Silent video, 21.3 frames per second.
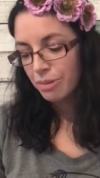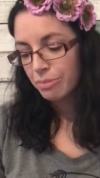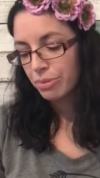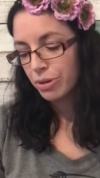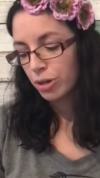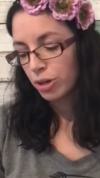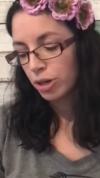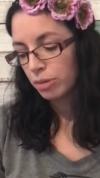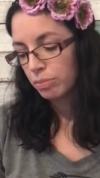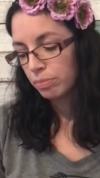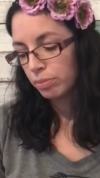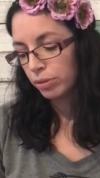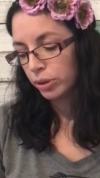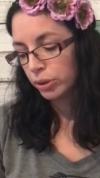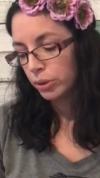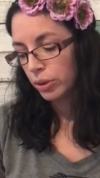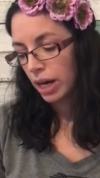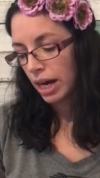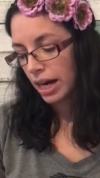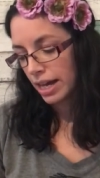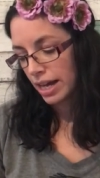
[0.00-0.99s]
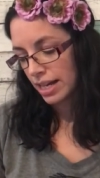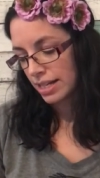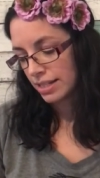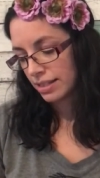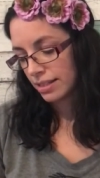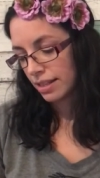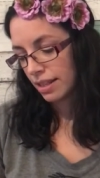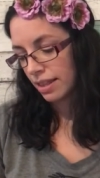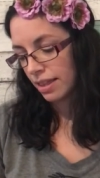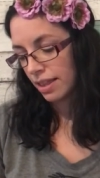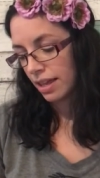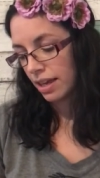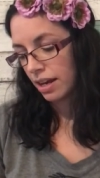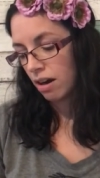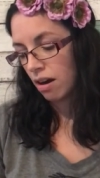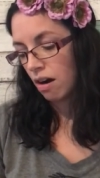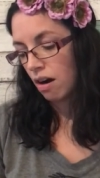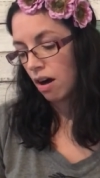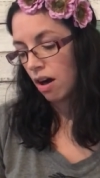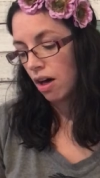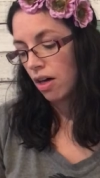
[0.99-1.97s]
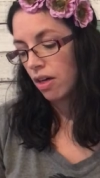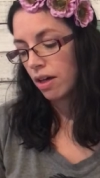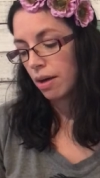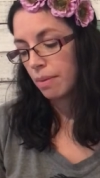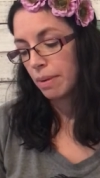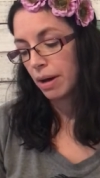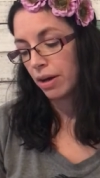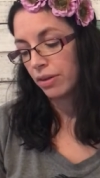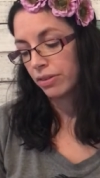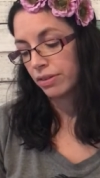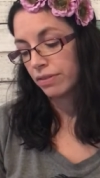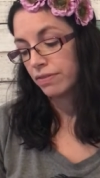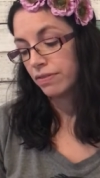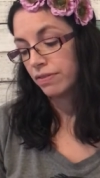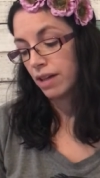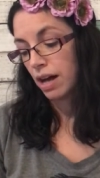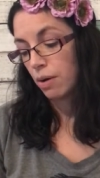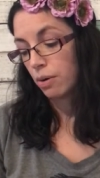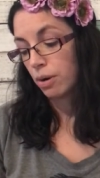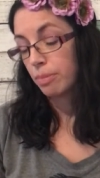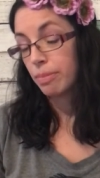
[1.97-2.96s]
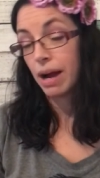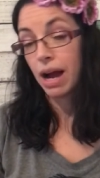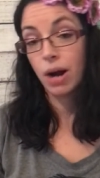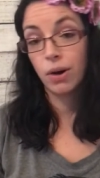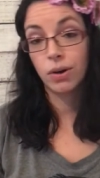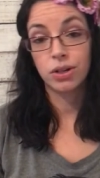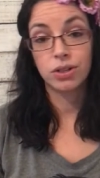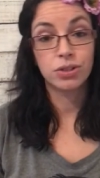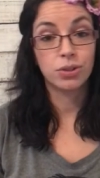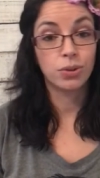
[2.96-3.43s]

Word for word: pure blue hyacinth, and all about the flower power.